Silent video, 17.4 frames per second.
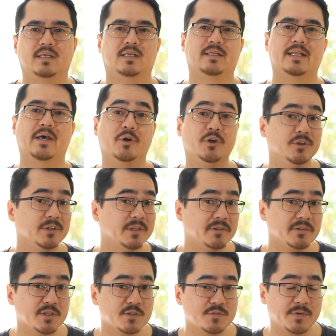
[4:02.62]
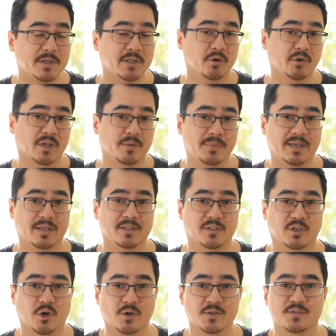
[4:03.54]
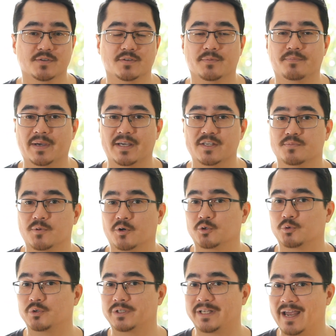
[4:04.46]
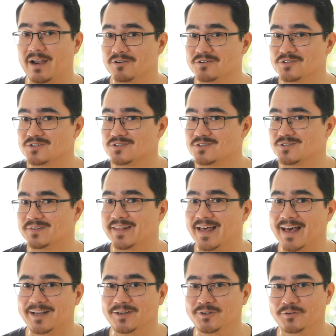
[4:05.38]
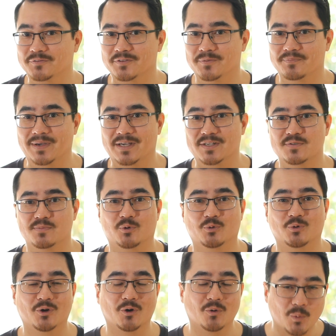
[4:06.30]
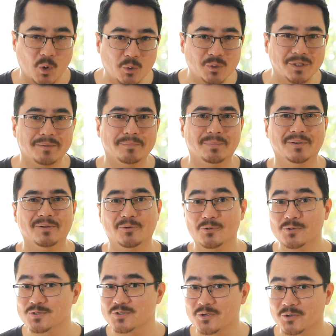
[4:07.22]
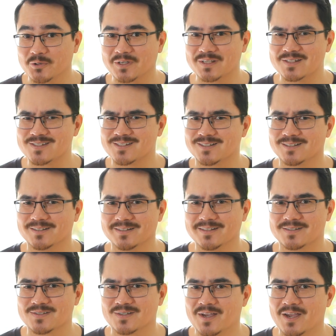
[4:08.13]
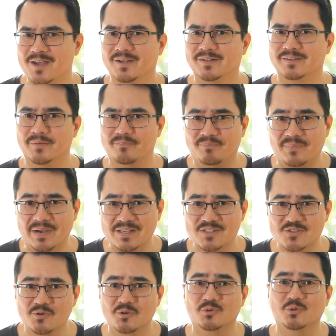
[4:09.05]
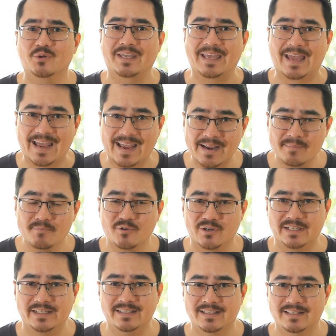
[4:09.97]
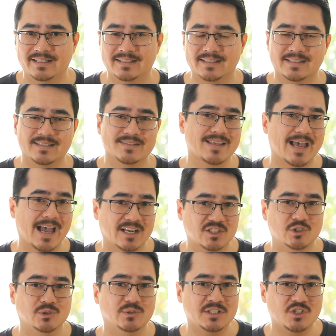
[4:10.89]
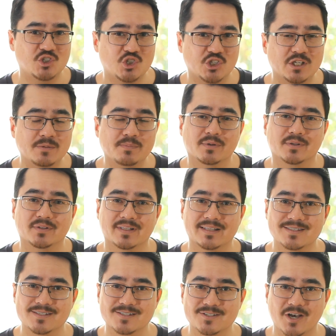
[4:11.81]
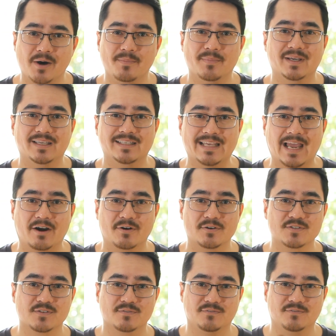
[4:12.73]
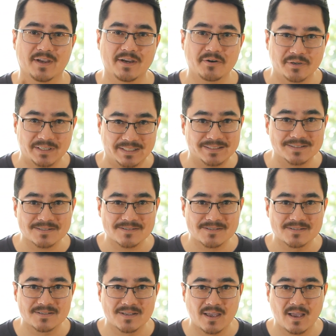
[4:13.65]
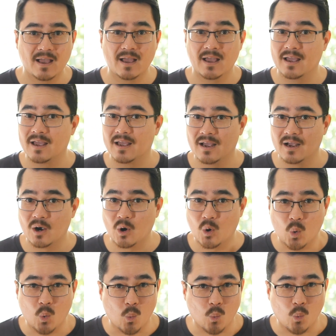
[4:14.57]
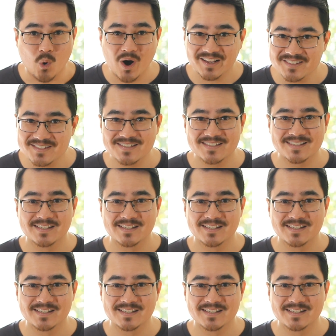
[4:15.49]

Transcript: Now, earlier in this video I compared the cost of the base model Yaris to that of the base model Corolla, but also consider this: the base model Camry is actually cheaper than some Yaris variants. What?